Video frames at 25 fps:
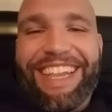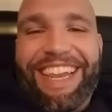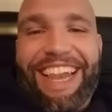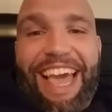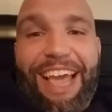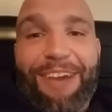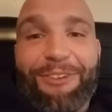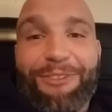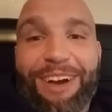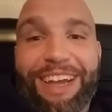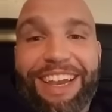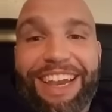
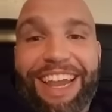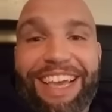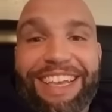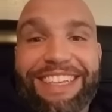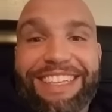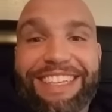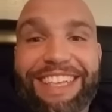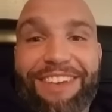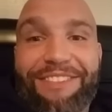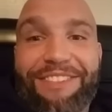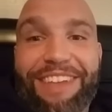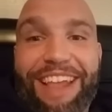like what, like
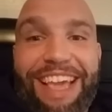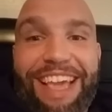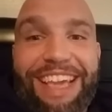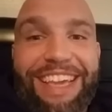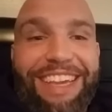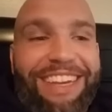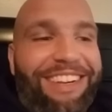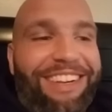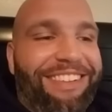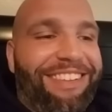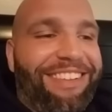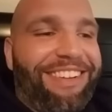seven, eight
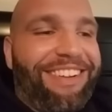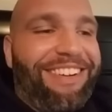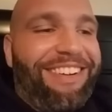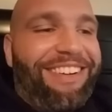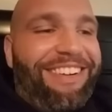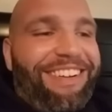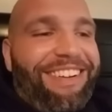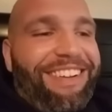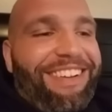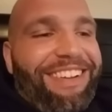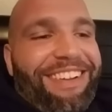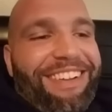years
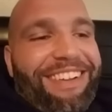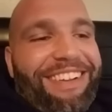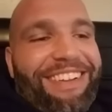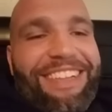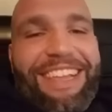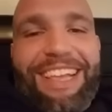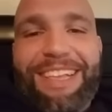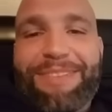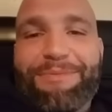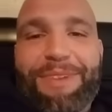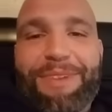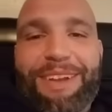ago?
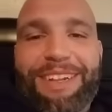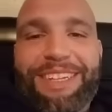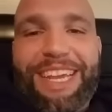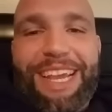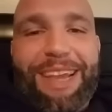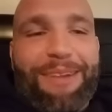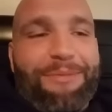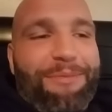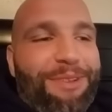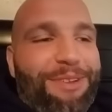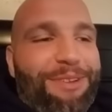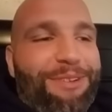That's my
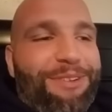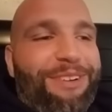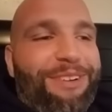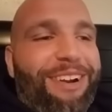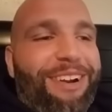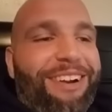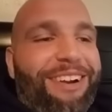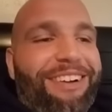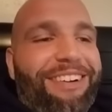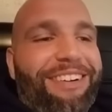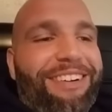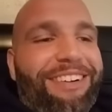jam to you,
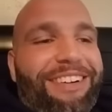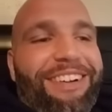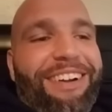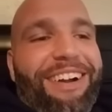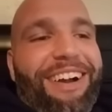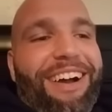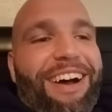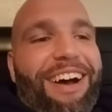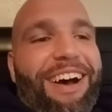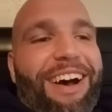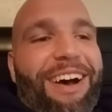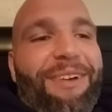girl.
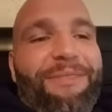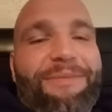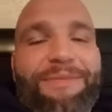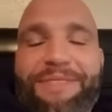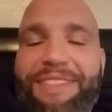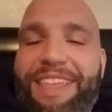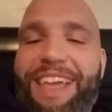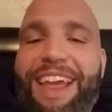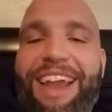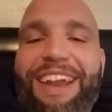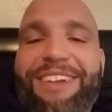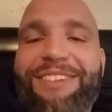
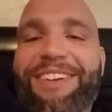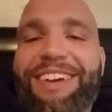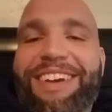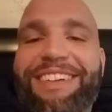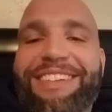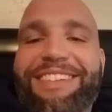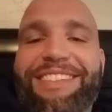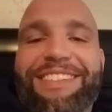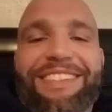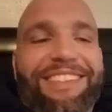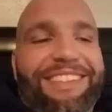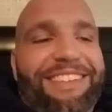Um,
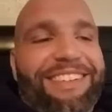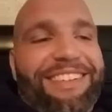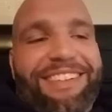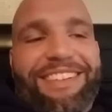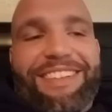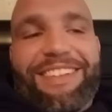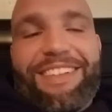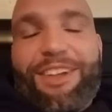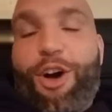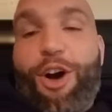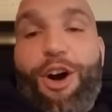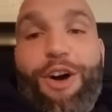anyways,
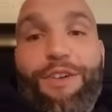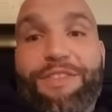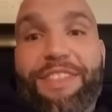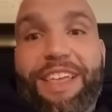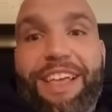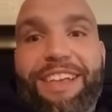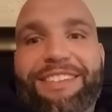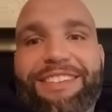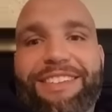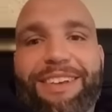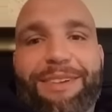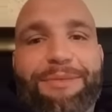off
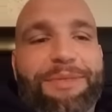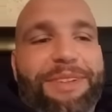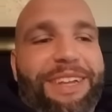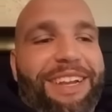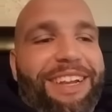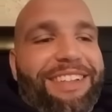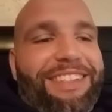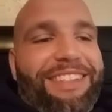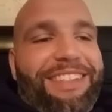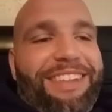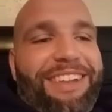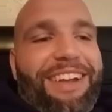that
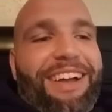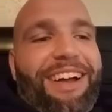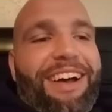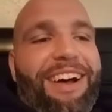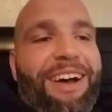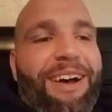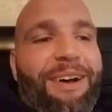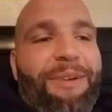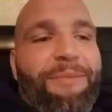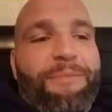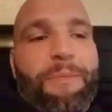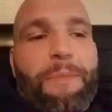subject.
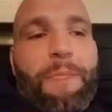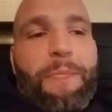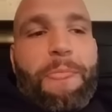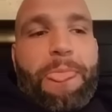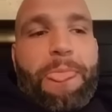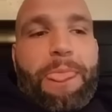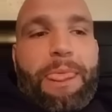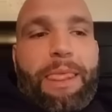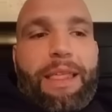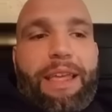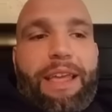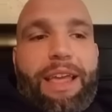Um,
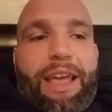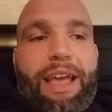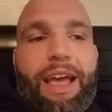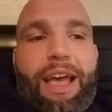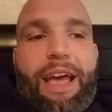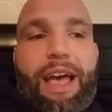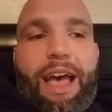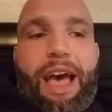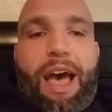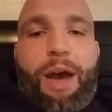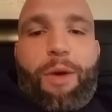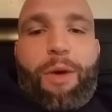
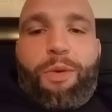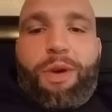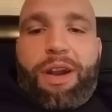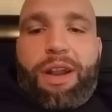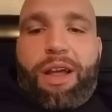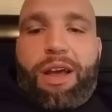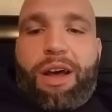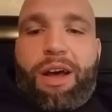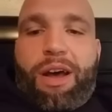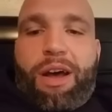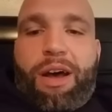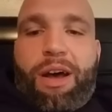I
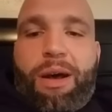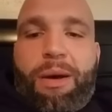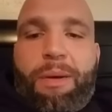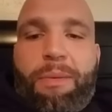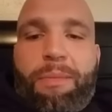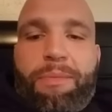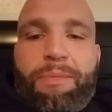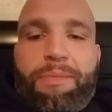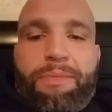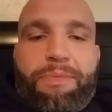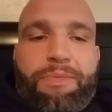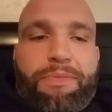wanna
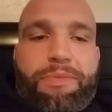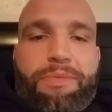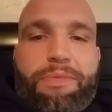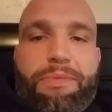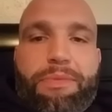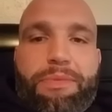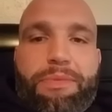um